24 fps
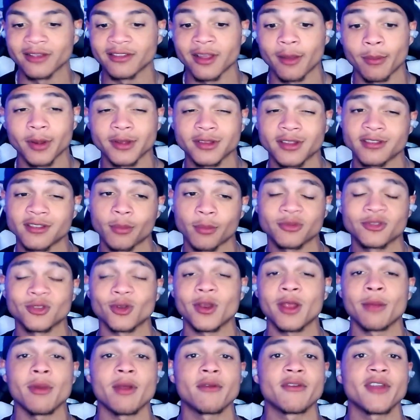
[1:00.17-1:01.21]
think about this episode
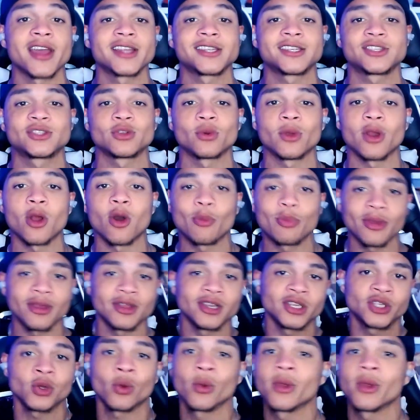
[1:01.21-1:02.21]
and my reaction to it. I hope you enjoy